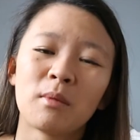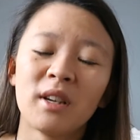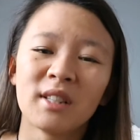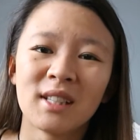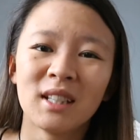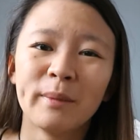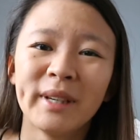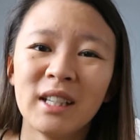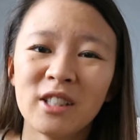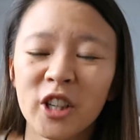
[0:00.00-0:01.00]
process a little
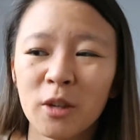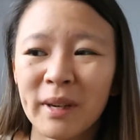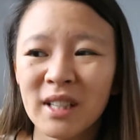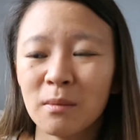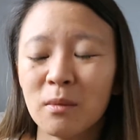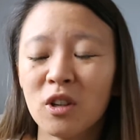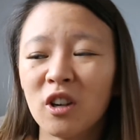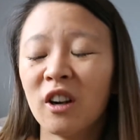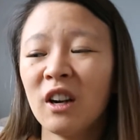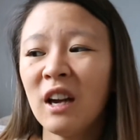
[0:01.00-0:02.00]
bit easier, makes it
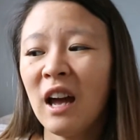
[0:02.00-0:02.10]
more